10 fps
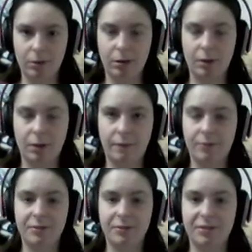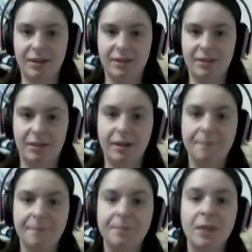Veterans Day, sorry.
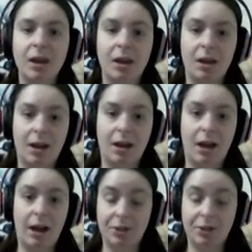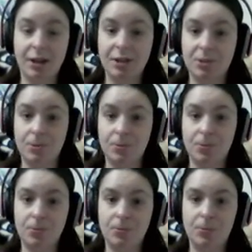I tried
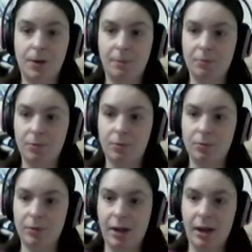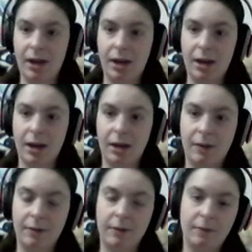to upload
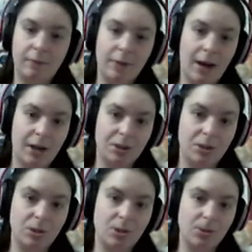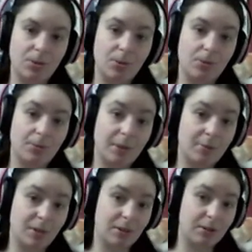a reaction to
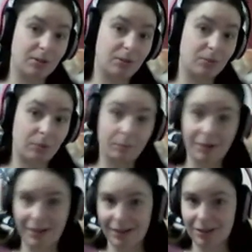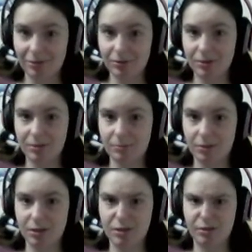Sabaton's Screaming Eagles,
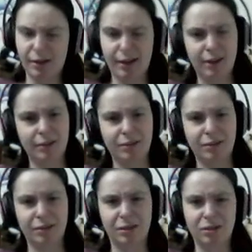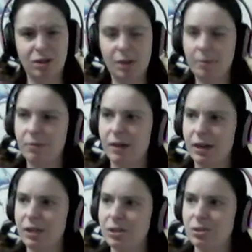but that is
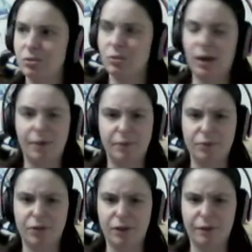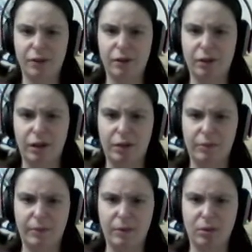copyrighted, so I have to try to figure out how
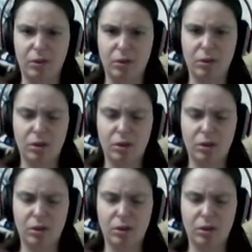I'm gonna